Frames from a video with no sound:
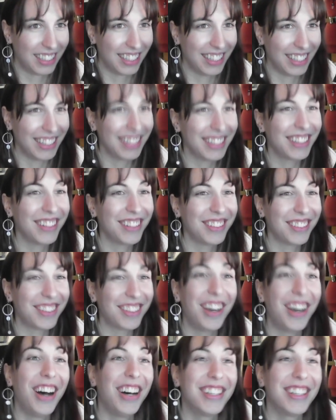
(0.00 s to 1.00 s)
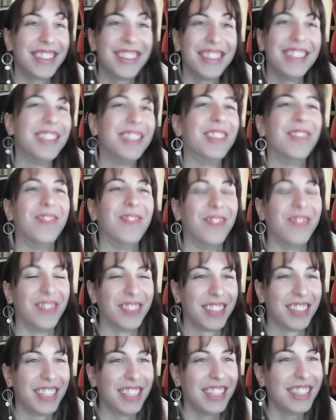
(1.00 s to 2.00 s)
This looks awesome!
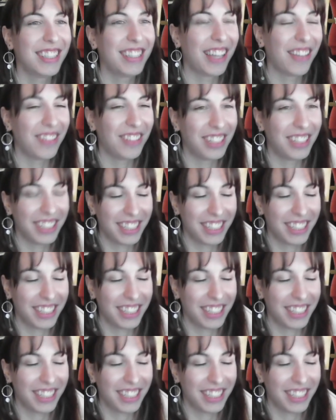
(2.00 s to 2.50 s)
It's definitely